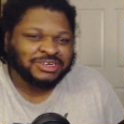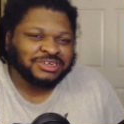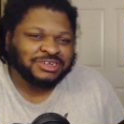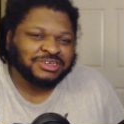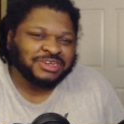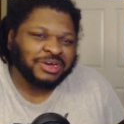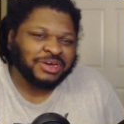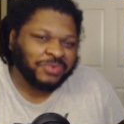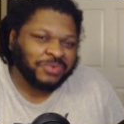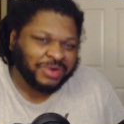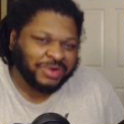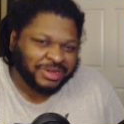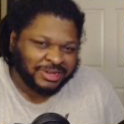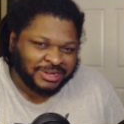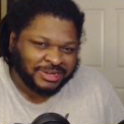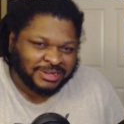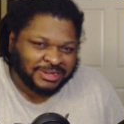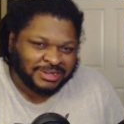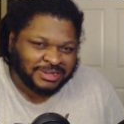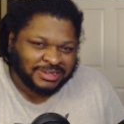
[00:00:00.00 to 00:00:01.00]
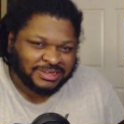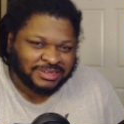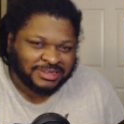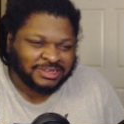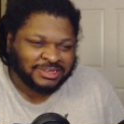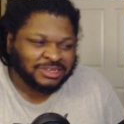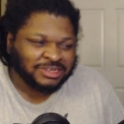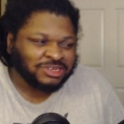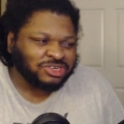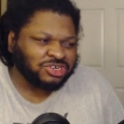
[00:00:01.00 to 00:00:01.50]
like Rick does,
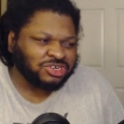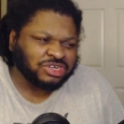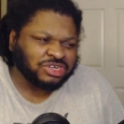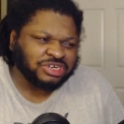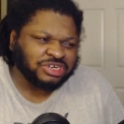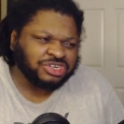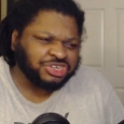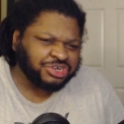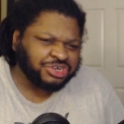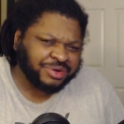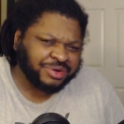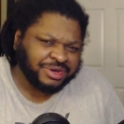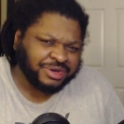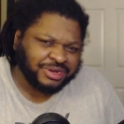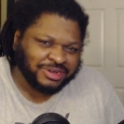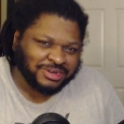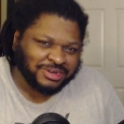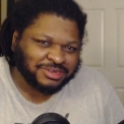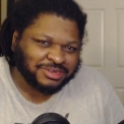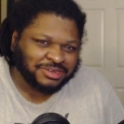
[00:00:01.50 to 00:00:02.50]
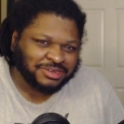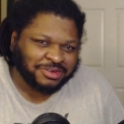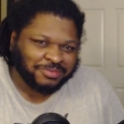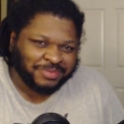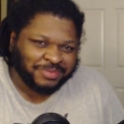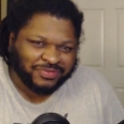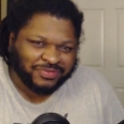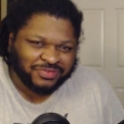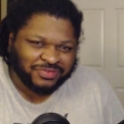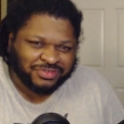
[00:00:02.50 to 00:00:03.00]
just like Jerry does in the
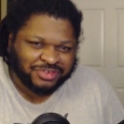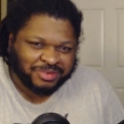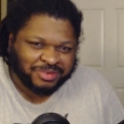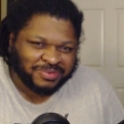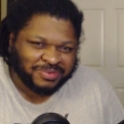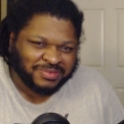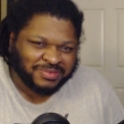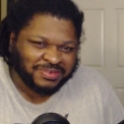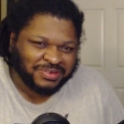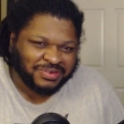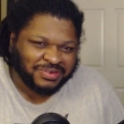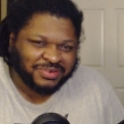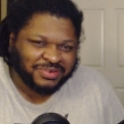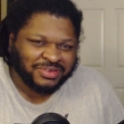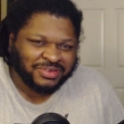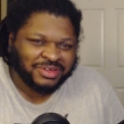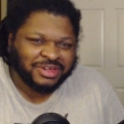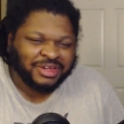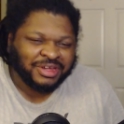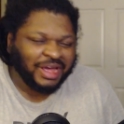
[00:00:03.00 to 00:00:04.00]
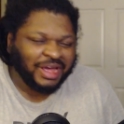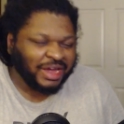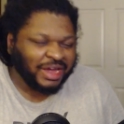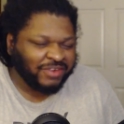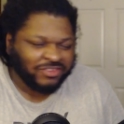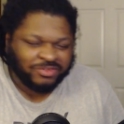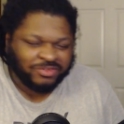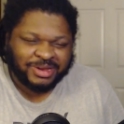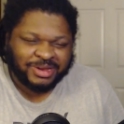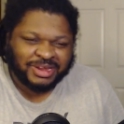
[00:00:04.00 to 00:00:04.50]
previous episode.
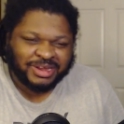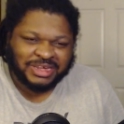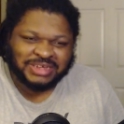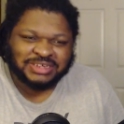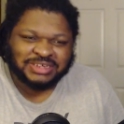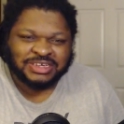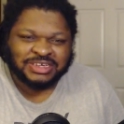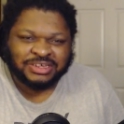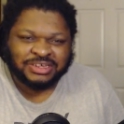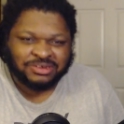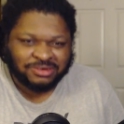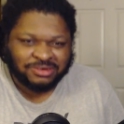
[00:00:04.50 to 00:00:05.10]
Everybody has egos